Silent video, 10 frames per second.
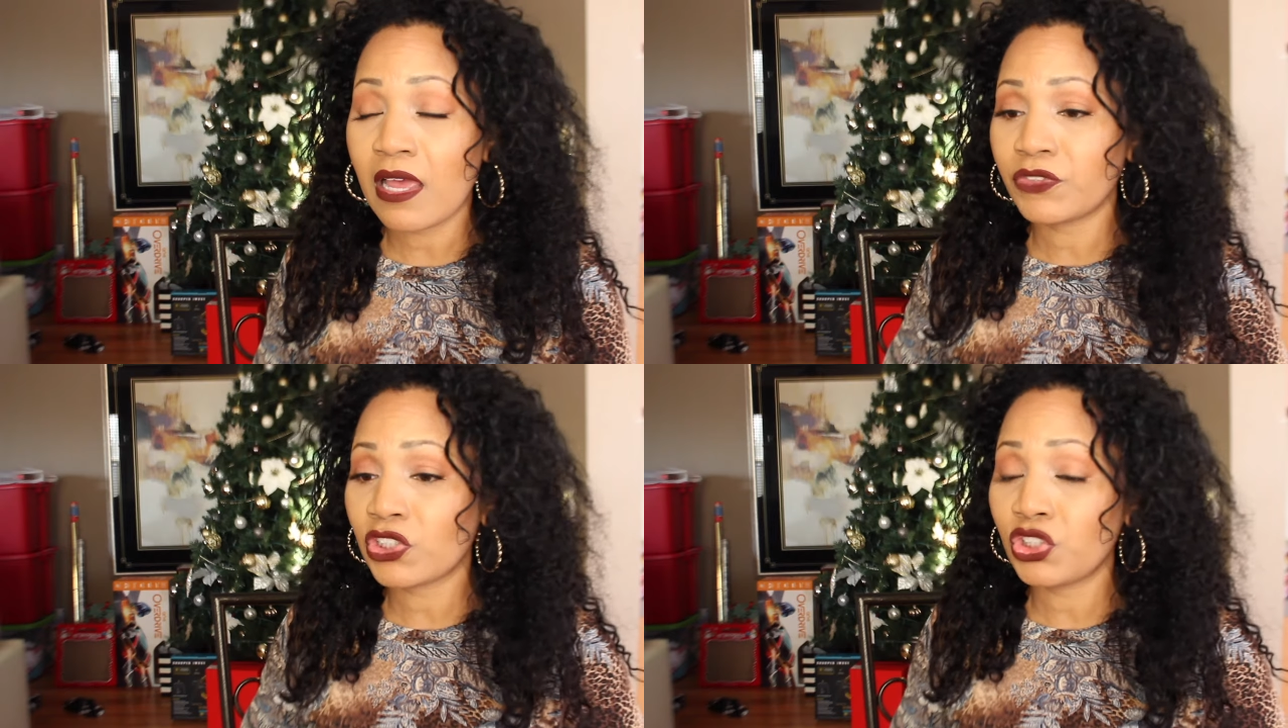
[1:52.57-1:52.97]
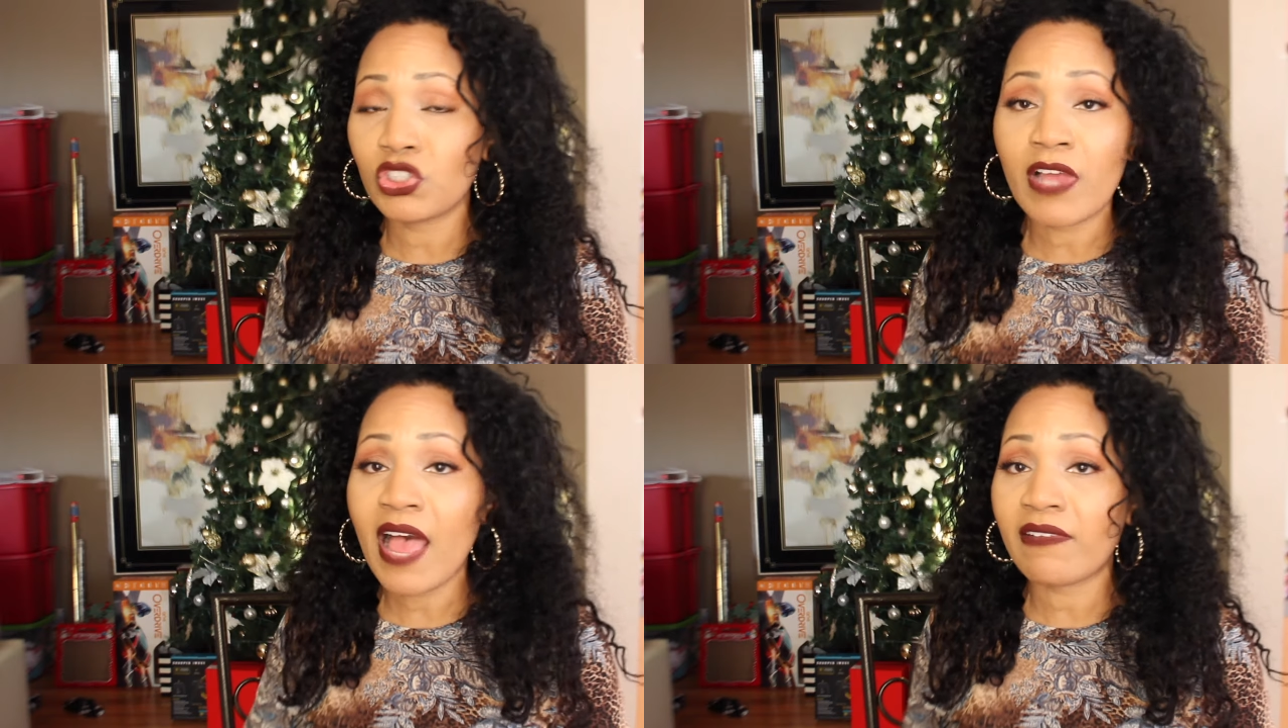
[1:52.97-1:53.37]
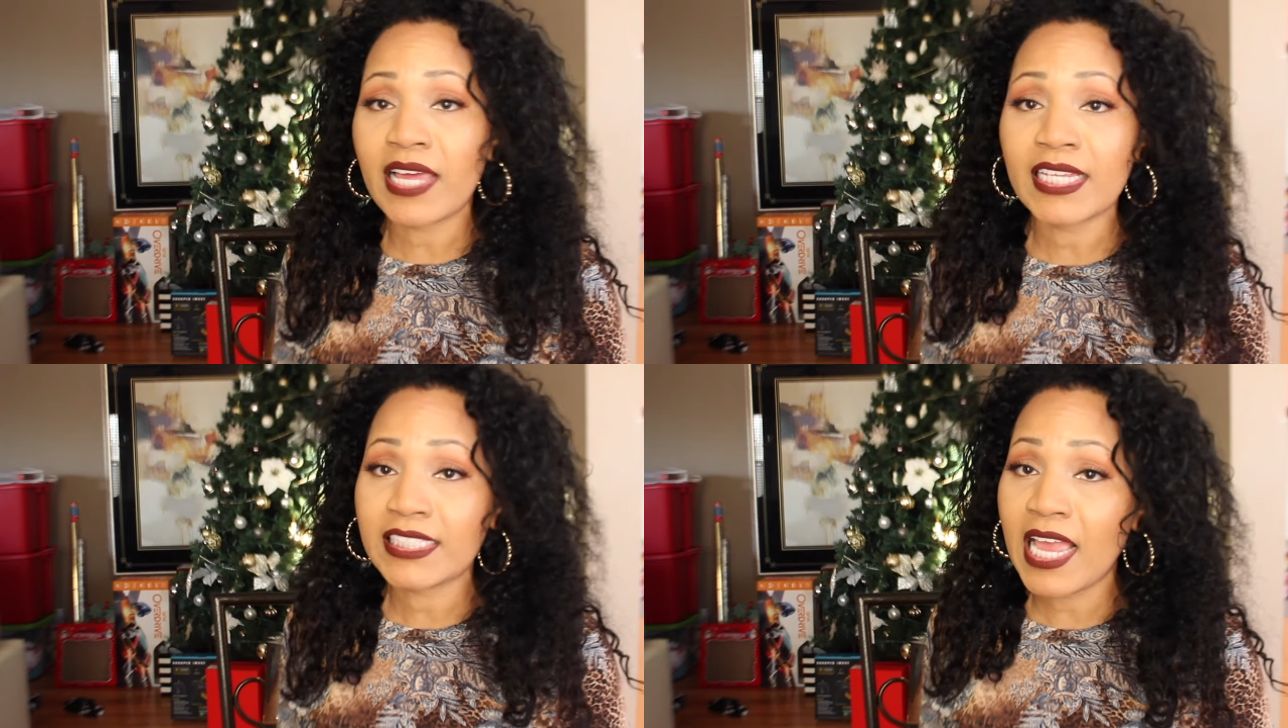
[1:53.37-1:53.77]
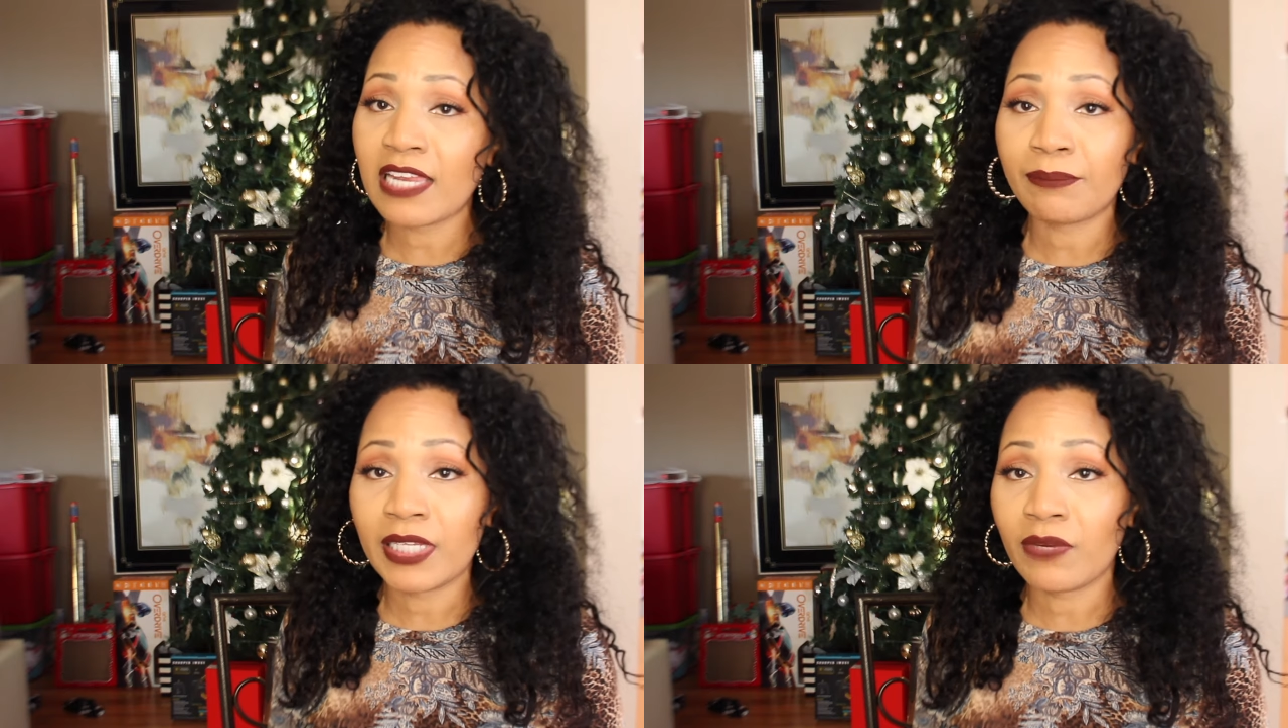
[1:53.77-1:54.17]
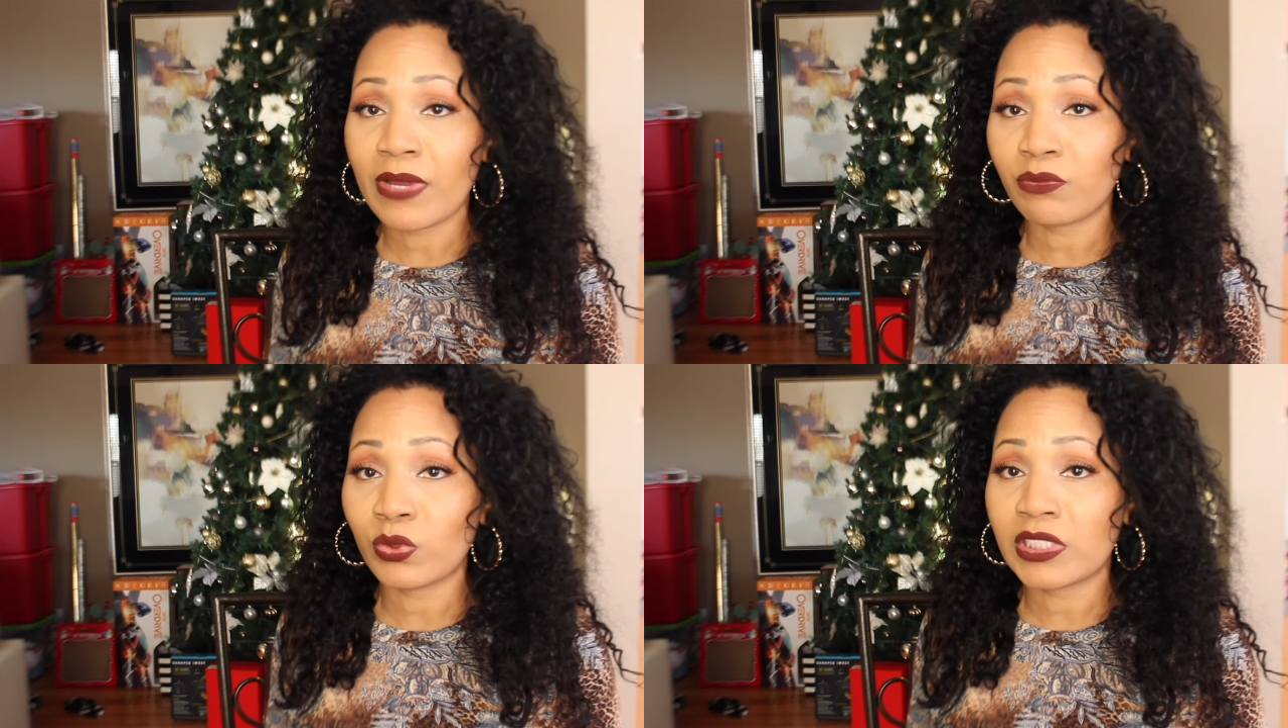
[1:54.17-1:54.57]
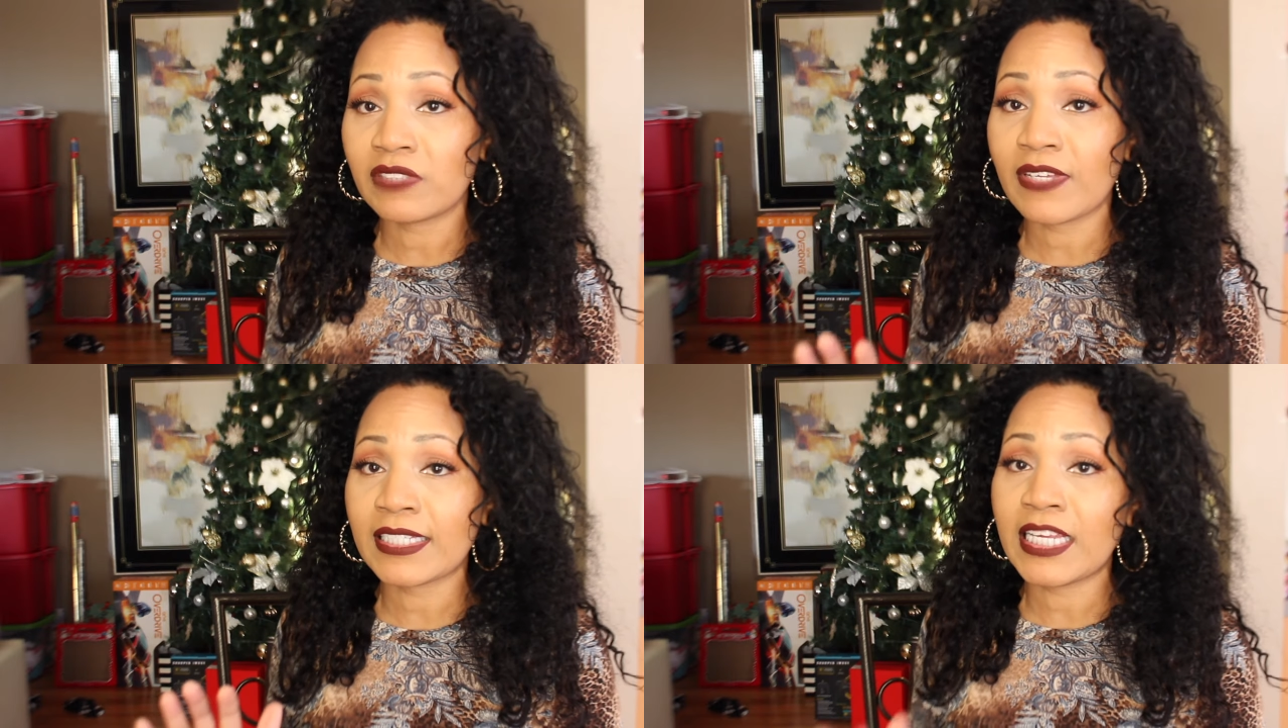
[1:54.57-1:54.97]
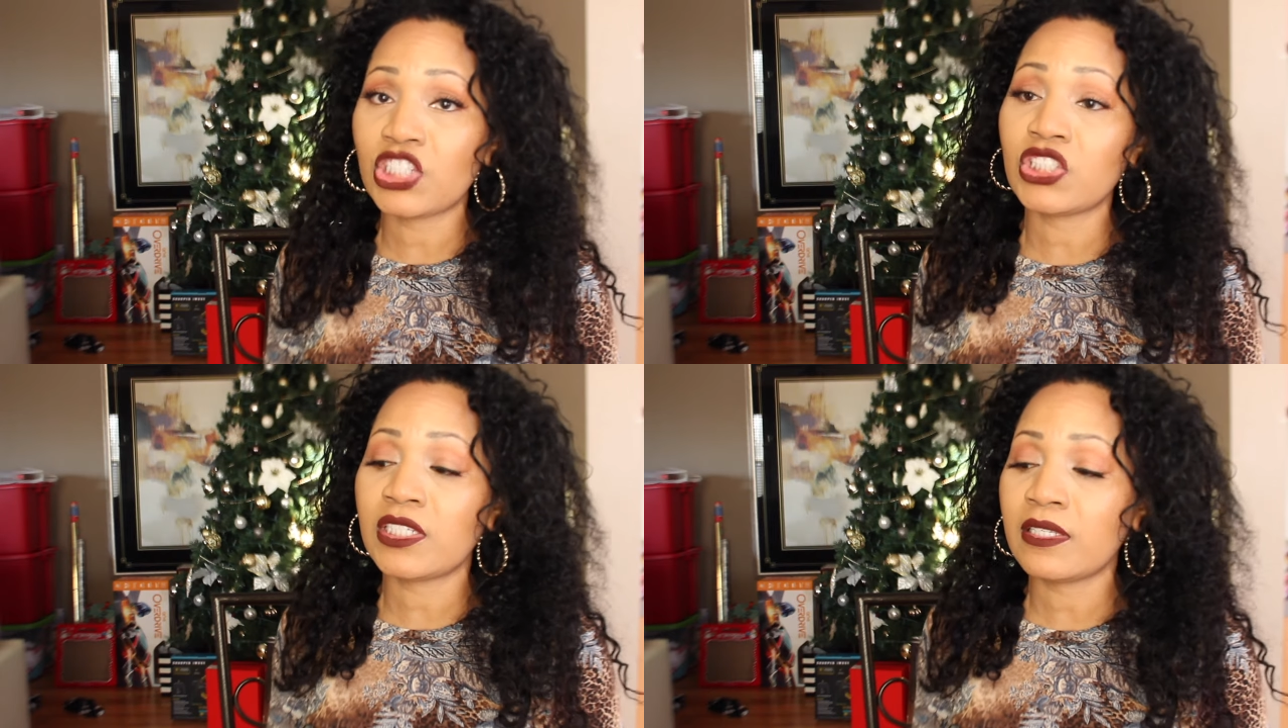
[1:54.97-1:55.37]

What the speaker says: so you don't have a lot of time to play around with this foundation.